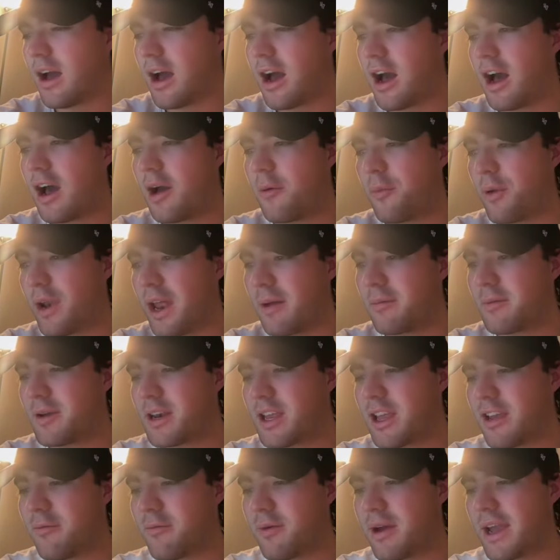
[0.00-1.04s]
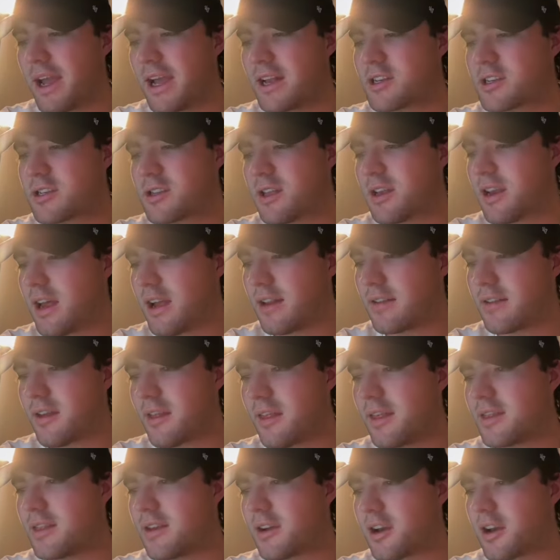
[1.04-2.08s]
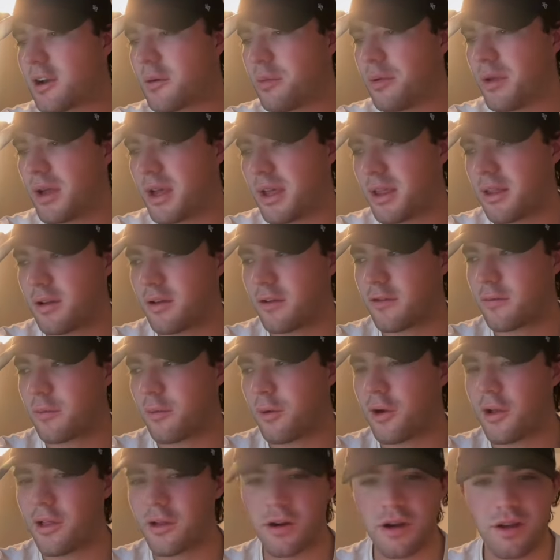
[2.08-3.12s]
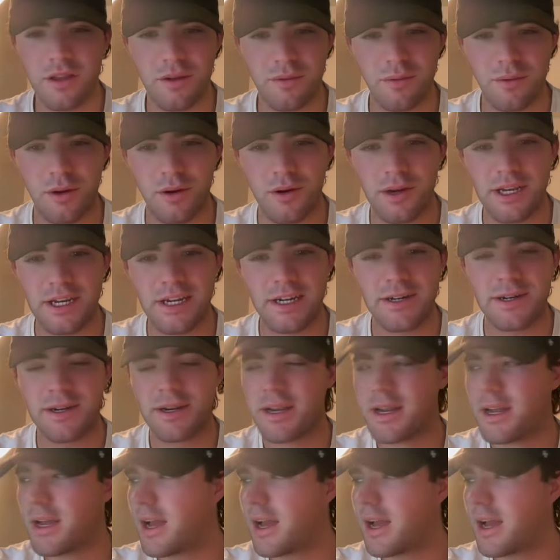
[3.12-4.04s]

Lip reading: But I'm going to give my edge to the Knights. I think they're going to play a little spoiler on the road here